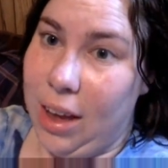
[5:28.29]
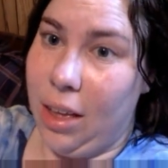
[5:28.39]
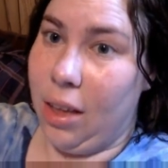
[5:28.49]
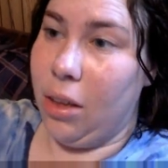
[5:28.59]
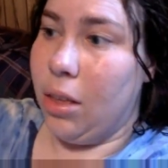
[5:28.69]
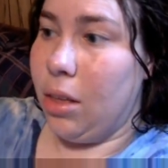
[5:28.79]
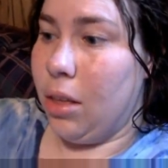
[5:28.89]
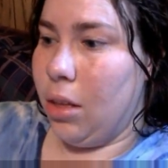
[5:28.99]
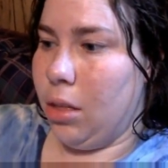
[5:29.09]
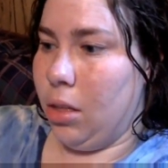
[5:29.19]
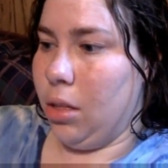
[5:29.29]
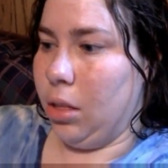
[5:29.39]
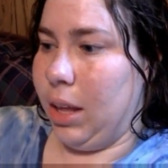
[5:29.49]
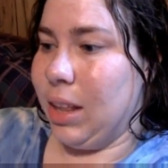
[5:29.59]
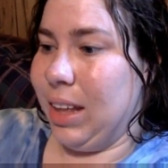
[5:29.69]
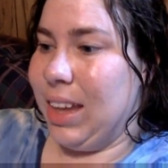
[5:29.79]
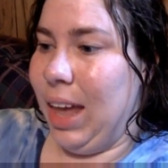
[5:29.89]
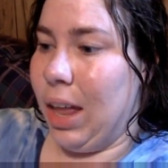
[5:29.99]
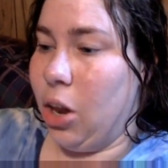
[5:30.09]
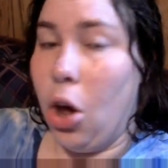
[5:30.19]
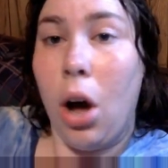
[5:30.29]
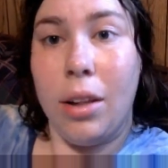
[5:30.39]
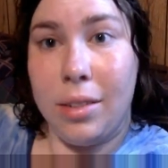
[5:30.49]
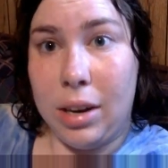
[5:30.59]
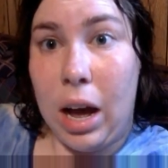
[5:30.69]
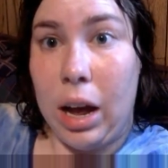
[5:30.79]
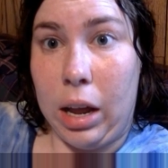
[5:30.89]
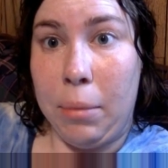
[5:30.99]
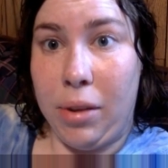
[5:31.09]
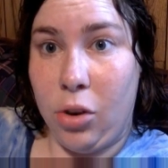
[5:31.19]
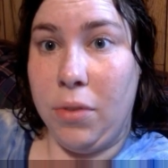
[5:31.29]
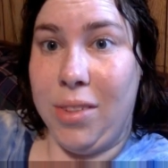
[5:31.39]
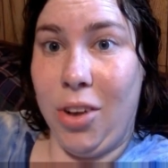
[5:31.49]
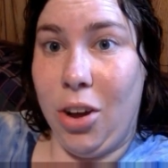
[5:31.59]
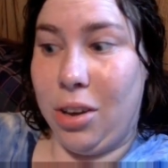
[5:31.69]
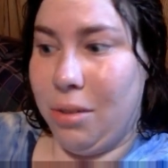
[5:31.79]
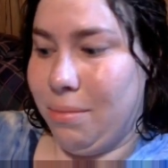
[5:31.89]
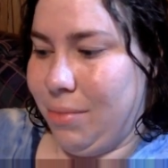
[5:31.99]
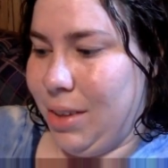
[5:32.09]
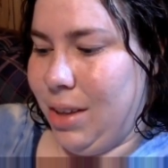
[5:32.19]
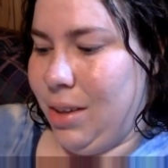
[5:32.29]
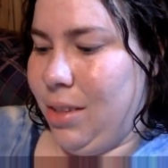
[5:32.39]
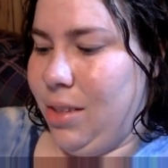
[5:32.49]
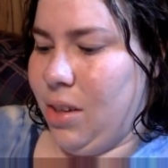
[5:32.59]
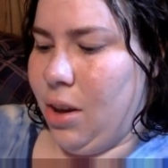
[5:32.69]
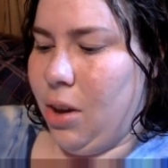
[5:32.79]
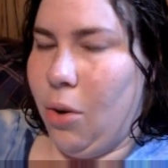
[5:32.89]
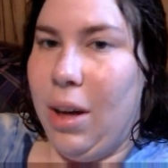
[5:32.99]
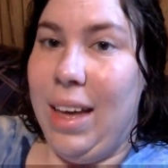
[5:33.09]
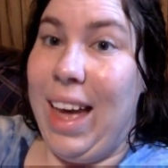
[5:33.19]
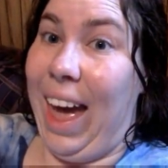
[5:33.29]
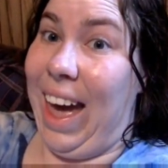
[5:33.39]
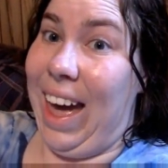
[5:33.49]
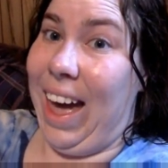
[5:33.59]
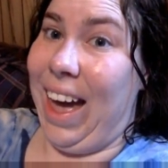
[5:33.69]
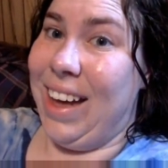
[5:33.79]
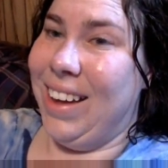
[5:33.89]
They legally cannot deny my service dog. So, haha.